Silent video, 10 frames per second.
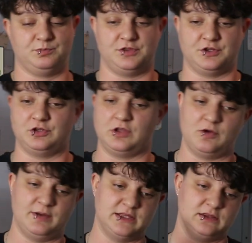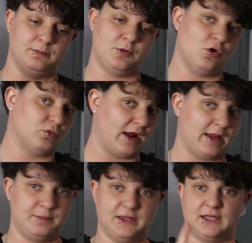the glowing, the bull
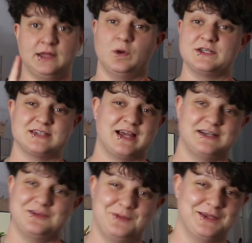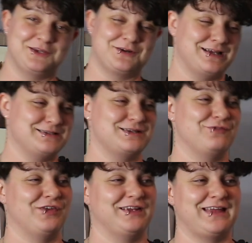wrapping, what side of the bin they're on,
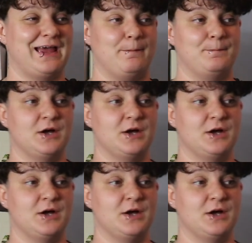stuff like that.